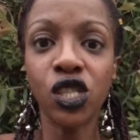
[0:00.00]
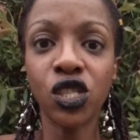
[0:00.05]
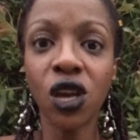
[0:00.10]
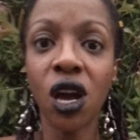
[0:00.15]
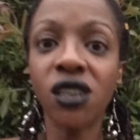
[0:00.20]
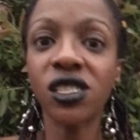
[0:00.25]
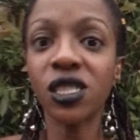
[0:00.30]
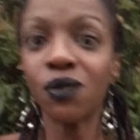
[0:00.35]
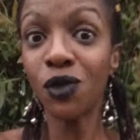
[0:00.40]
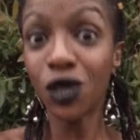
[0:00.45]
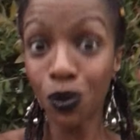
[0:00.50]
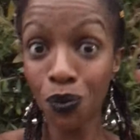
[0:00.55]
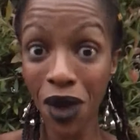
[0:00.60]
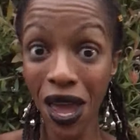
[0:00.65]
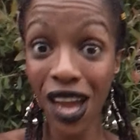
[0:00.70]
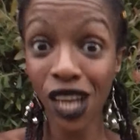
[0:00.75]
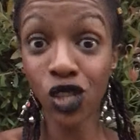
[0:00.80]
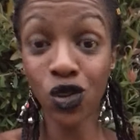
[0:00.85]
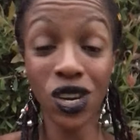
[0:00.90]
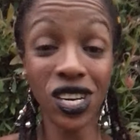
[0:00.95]
talk some
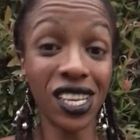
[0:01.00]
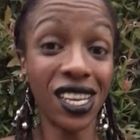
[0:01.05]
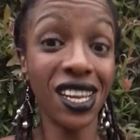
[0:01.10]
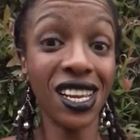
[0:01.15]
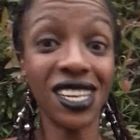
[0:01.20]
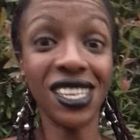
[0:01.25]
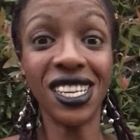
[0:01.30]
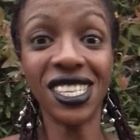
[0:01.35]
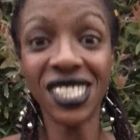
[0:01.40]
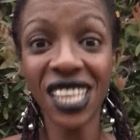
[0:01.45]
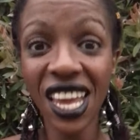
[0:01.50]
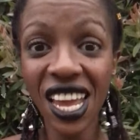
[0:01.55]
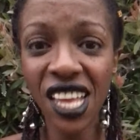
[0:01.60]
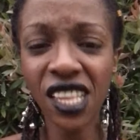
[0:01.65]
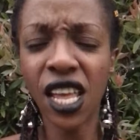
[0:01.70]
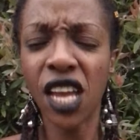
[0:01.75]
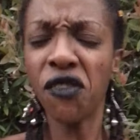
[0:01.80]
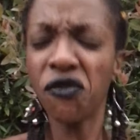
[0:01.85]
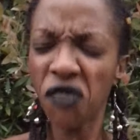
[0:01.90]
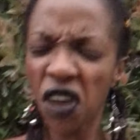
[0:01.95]
smack, try to get in his head,
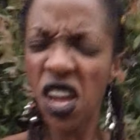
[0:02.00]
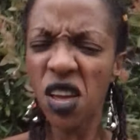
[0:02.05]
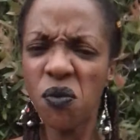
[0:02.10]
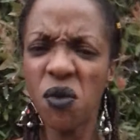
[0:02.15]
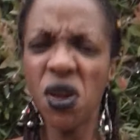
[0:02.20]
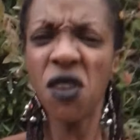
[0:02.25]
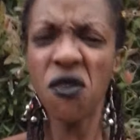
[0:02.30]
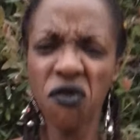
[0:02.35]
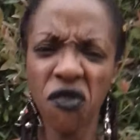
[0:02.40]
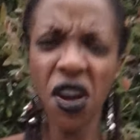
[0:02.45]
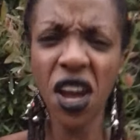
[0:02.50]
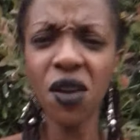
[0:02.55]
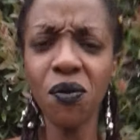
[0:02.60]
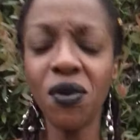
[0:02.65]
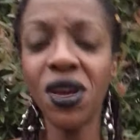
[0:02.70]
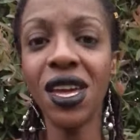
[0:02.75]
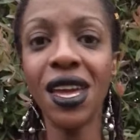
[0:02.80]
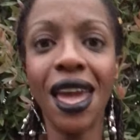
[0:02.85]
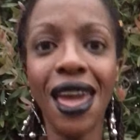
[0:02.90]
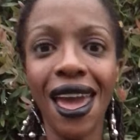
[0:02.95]
like, fight me, fight
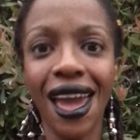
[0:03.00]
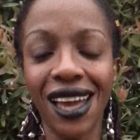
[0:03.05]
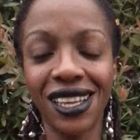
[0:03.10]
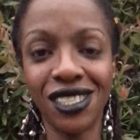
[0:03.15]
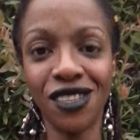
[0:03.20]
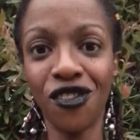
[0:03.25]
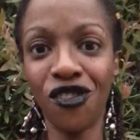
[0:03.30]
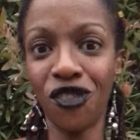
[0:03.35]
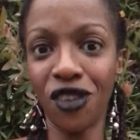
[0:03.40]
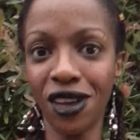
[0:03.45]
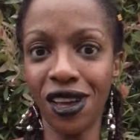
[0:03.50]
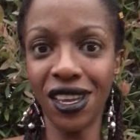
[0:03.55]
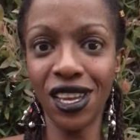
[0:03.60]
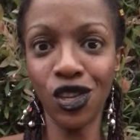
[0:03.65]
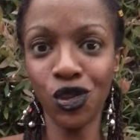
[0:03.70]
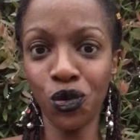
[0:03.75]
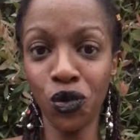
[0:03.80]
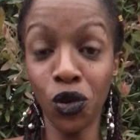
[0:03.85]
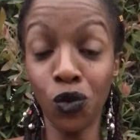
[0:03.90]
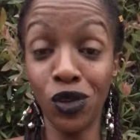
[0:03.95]
me, as if uh,
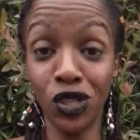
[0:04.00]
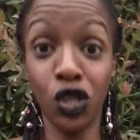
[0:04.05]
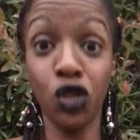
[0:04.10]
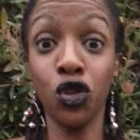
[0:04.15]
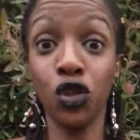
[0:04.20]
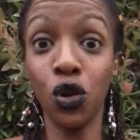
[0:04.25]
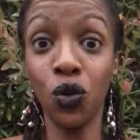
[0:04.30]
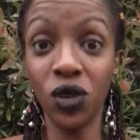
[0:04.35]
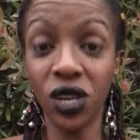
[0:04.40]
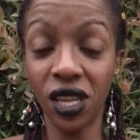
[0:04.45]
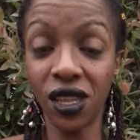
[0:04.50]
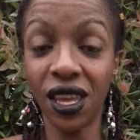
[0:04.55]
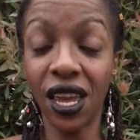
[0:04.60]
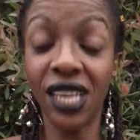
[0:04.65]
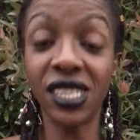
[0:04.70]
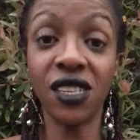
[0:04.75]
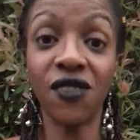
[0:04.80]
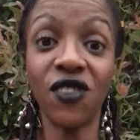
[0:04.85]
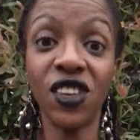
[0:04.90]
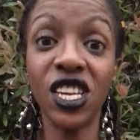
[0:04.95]
Israel wasn't doing anything,
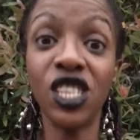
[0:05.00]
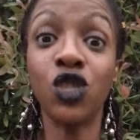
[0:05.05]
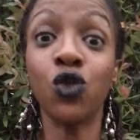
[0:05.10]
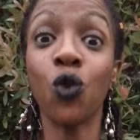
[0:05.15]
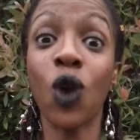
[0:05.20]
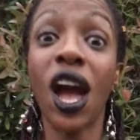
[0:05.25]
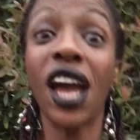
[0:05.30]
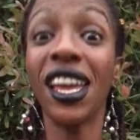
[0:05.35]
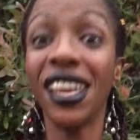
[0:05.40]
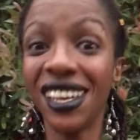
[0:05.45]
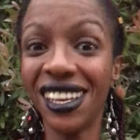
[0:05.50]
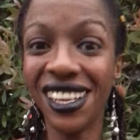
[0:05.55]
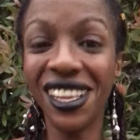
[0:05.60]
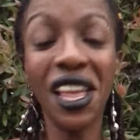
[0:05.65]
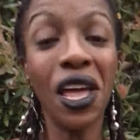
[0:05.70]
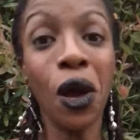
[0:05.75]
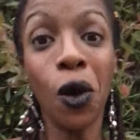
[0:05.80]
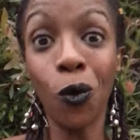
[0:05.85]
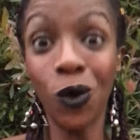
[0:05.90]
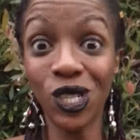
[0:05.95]
as if Israel
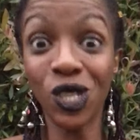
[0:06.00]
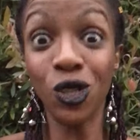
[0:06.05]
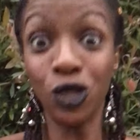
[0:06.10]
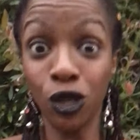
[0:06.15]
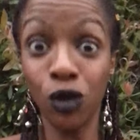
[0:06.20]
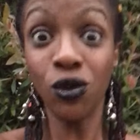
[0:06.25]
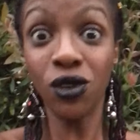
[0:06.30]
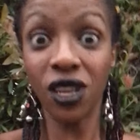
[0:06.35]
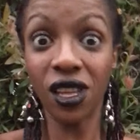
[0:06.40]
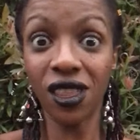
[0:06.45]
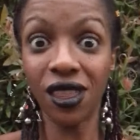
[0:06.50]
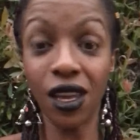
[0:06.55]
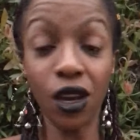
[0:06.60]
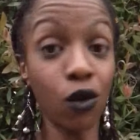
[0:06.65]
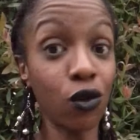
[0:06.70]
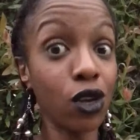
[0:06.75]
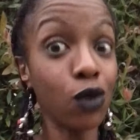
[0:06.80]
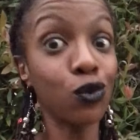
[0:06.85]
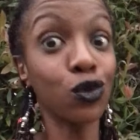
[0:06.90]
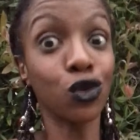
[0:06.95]
wasn't doing anything.
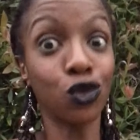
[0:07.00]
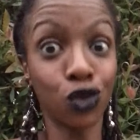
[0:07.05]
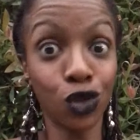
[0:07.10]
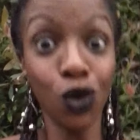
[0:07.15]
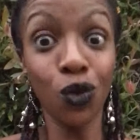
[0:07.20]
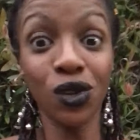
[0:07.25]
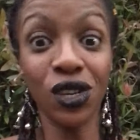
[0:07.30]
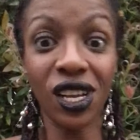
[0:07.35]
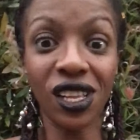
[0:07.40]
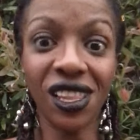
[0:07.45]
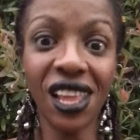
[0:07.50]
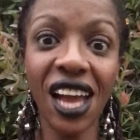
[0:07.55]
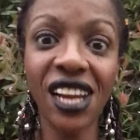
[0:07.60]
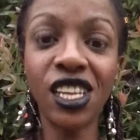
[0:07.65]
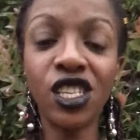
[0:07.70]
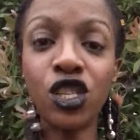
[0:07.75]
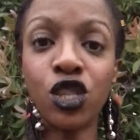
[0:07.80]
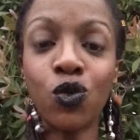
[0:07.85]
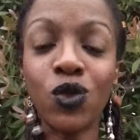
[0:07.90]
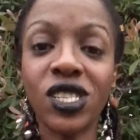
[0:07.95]
Oh, he was doing a lot.
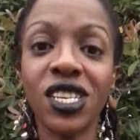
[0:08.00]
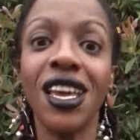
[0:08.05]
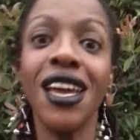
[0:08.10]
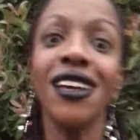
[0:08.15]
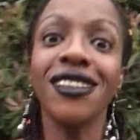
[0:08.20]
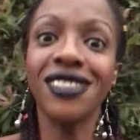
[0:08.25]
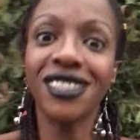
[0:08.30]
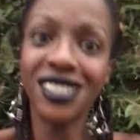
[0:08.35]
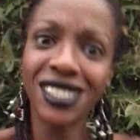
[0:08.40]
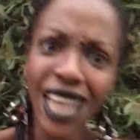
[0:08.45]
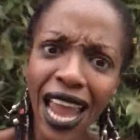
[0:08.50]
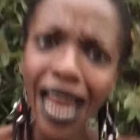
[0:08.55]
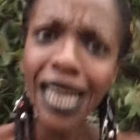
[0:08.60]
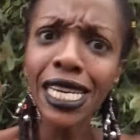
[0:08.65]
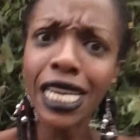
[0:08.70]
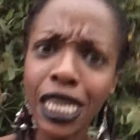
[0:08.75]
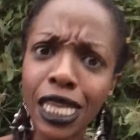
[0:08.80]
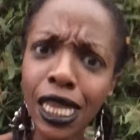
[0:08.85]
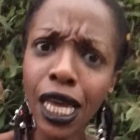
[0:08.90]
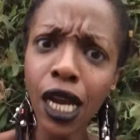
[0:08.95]
He just wasn't
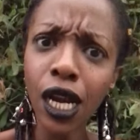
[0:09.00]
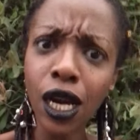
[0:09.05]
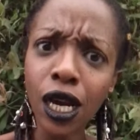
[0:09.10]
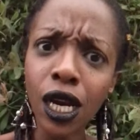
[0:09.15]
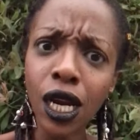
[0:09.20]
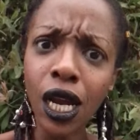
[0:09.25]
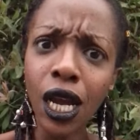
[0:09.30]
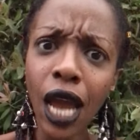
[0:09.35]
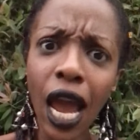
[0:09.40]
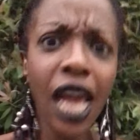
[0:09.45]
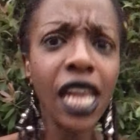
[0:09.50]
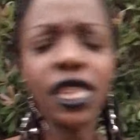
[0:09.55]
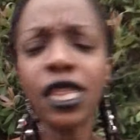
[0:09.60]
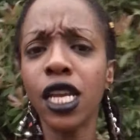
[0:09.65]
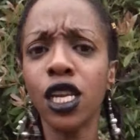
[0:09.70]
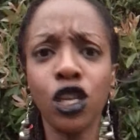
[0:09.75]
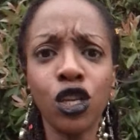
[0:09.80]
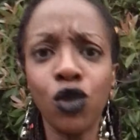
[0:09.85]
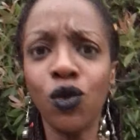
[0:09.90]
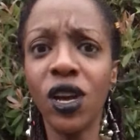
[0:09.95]
standing there and
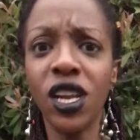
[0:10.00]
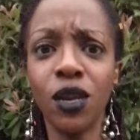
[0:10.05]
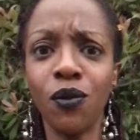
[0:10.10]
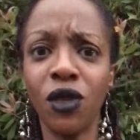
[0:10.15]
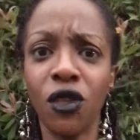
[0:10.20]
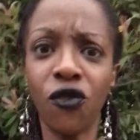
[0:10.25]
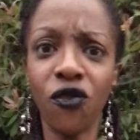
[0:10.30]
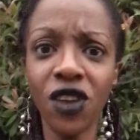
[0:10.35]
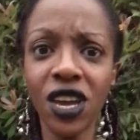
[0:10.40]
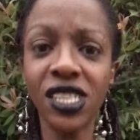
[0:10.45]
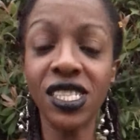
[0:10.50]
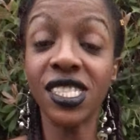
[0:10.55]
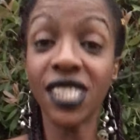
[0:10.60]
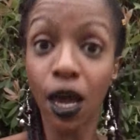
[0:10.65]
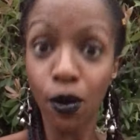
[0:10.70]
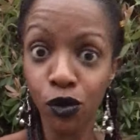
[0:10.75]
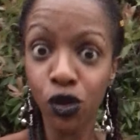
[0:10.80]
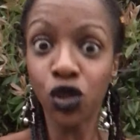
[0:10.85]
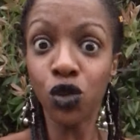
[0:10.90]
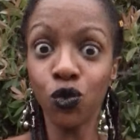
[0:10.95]
letting you hit him in the face. Is
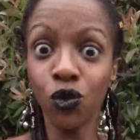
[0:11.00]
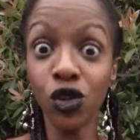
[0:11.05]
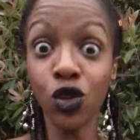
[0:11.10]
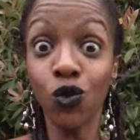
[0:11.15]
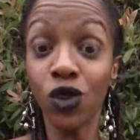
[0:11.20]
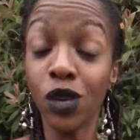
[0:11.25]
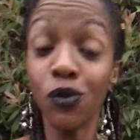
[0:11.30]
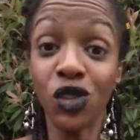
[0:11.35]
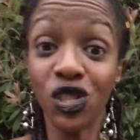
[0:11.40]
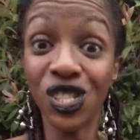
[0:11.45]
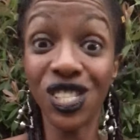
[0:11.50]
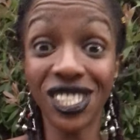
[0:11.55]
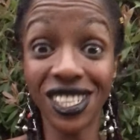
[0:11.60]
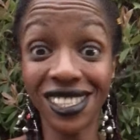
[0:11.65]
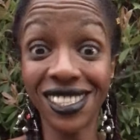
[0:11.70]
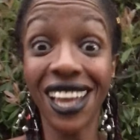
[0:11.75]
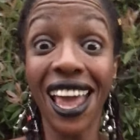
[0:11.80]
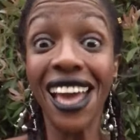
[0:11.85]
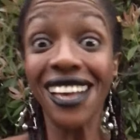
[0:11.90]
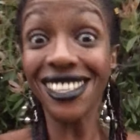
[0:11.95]
that what you want? You want him to
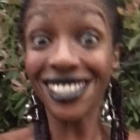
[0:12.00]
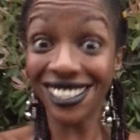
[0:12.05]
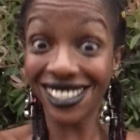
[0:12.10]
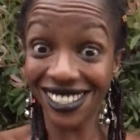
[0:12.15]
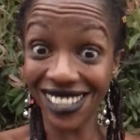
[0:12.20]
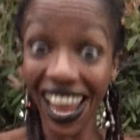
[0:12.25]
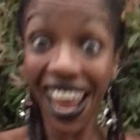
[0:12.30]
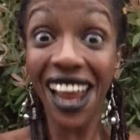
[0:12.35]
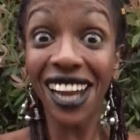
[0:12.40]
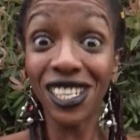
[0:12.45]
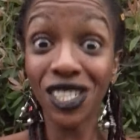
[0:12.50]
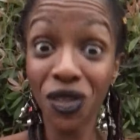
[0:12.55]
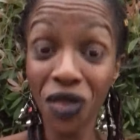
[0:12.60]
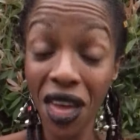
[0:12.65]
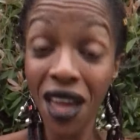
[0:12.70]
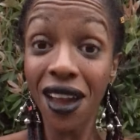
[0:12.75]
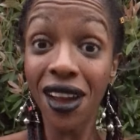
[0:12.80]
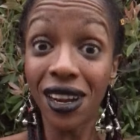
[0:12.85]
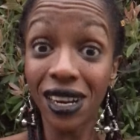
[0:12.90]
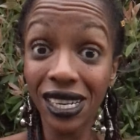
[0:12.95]
just, just stand
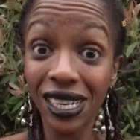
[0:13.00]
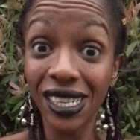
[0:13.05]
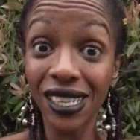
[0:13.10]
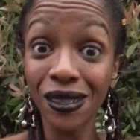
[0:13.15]
there?